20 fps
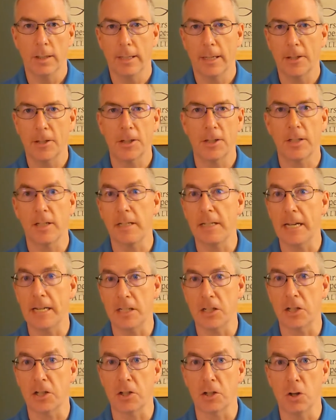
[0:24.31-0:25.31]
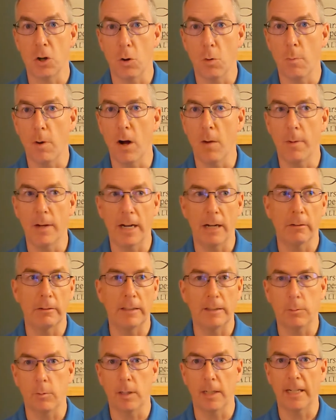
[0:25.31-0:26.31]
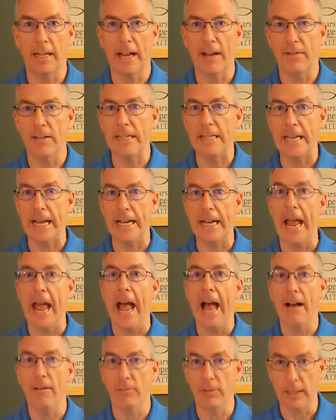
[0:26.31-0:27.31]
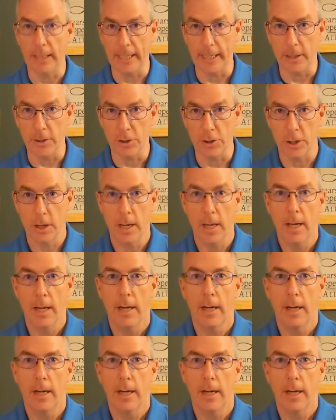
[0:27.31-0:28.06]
Not just a debt snowball, but I really wanted to have a debt avalanche.